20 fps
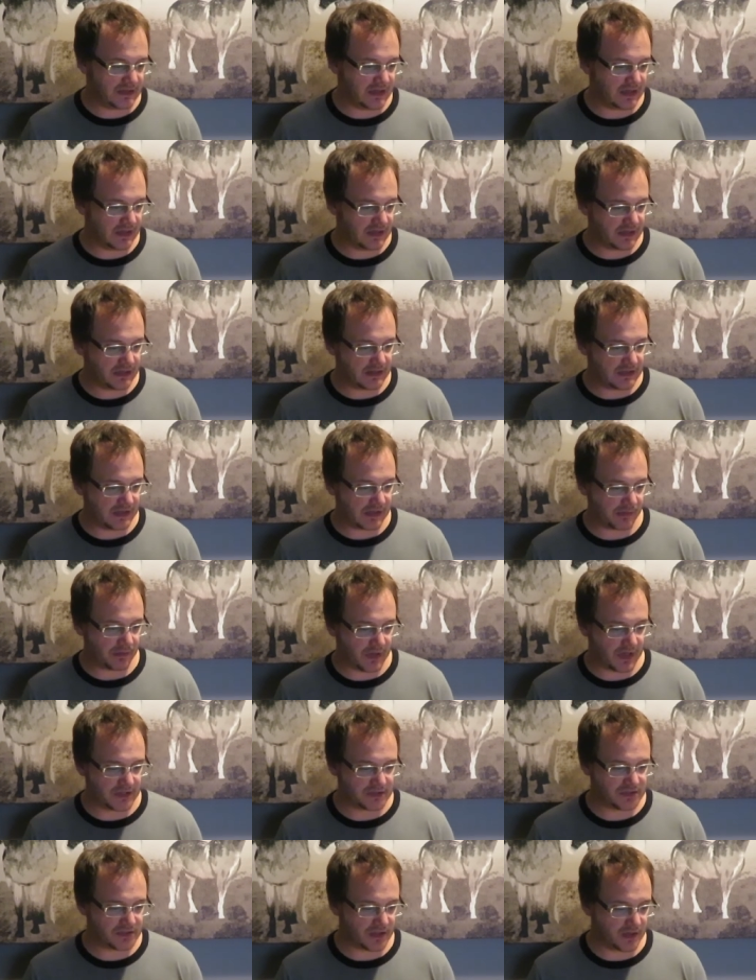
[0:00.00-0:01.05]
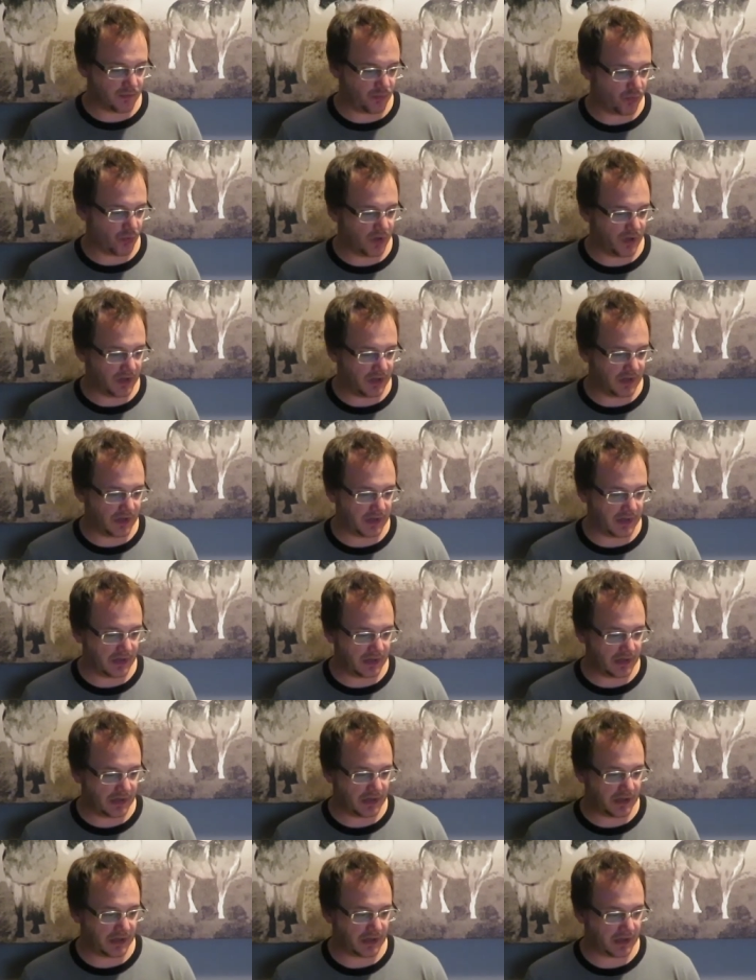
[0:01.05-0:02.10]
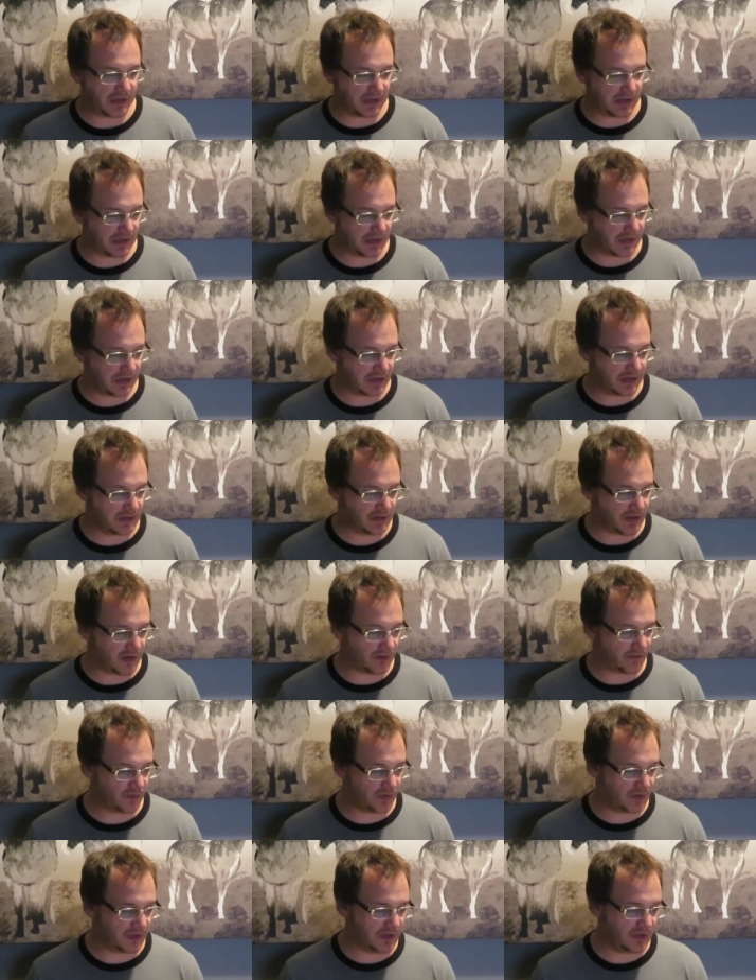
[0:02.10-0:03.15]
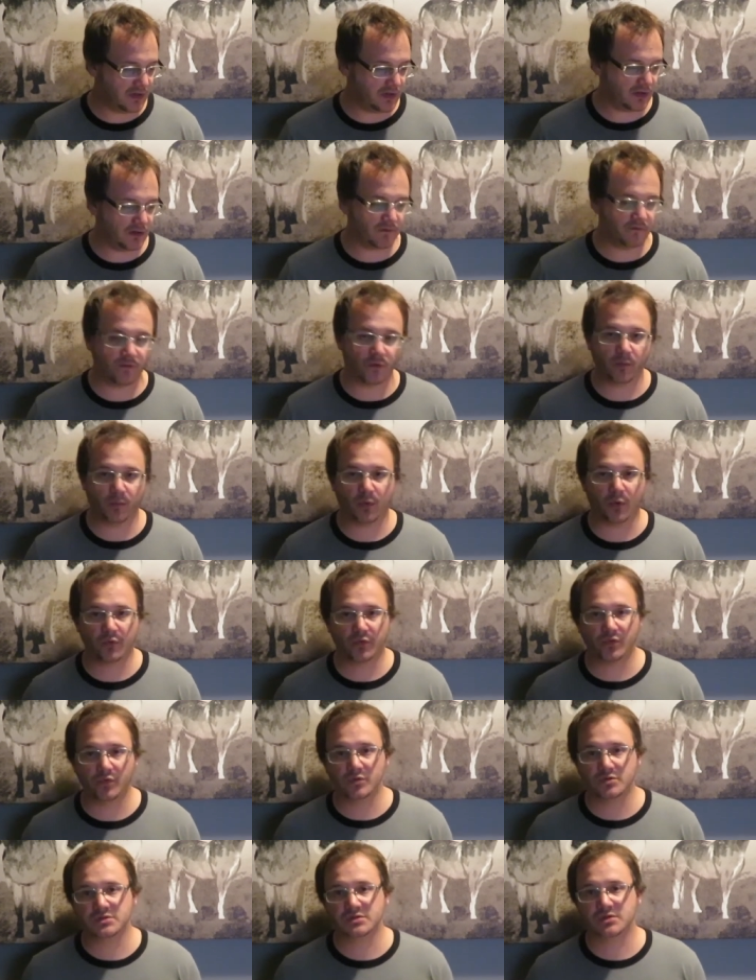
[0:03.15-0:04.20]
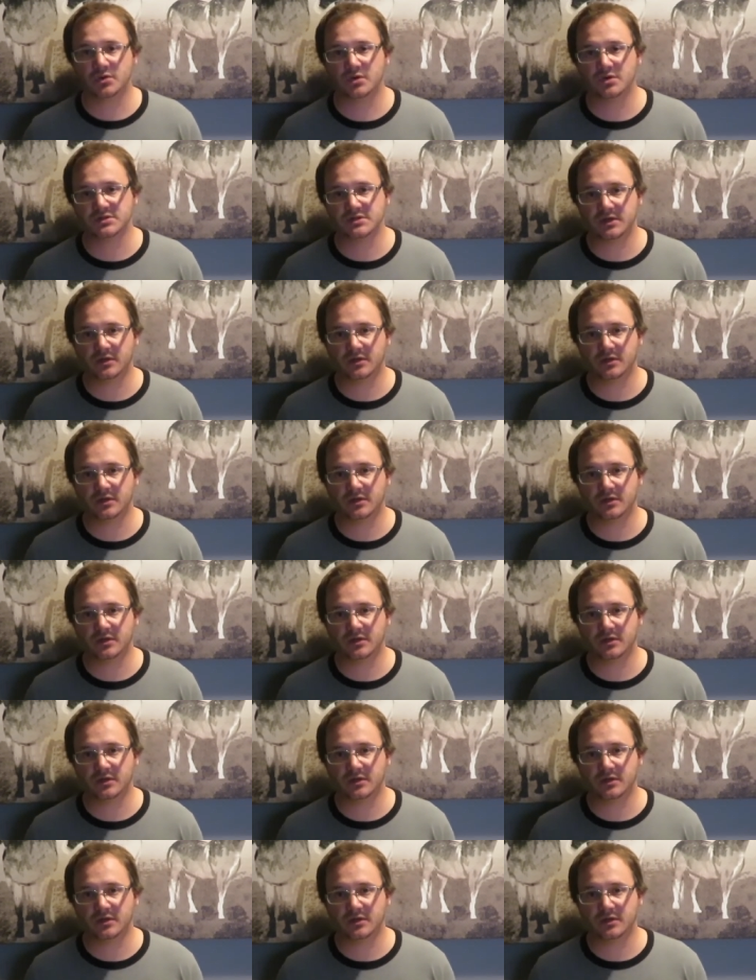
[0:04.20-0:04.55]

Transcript: think this matchup was not really good for both luchadors.